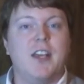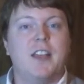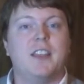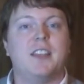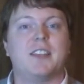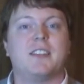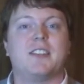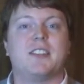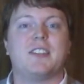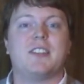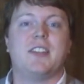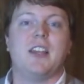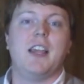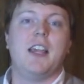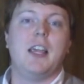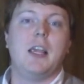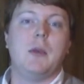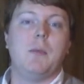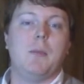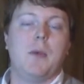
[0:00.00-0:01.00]
the
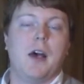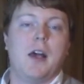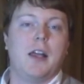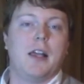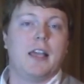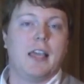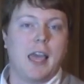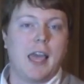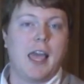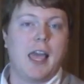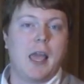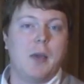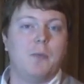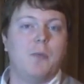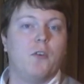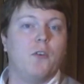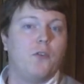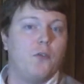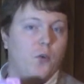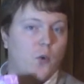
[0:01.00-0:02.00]
Steam
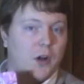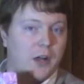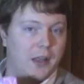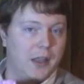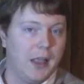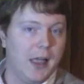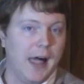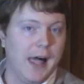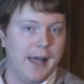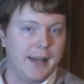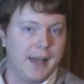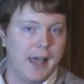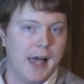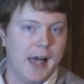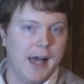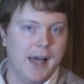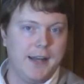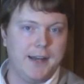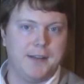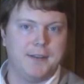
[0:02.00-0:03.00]
game for
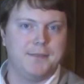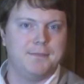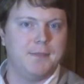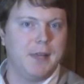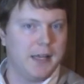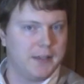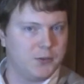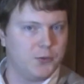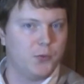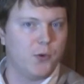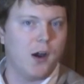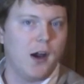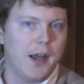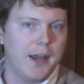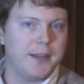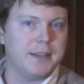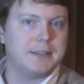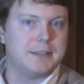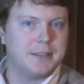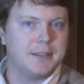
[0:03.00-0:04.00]
Clannad. That's
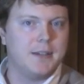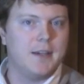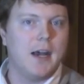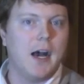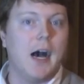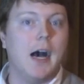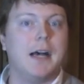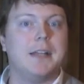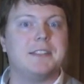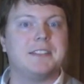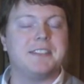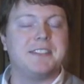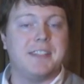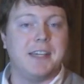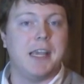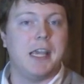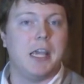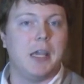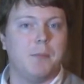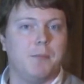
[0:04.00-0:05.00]
right. On
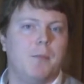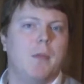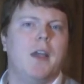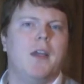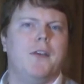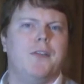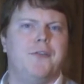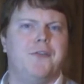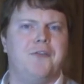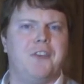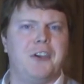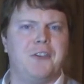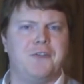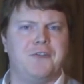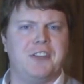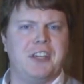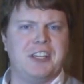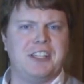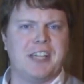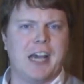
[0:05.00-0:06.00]
Steam,
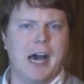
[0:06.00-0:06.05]
$50.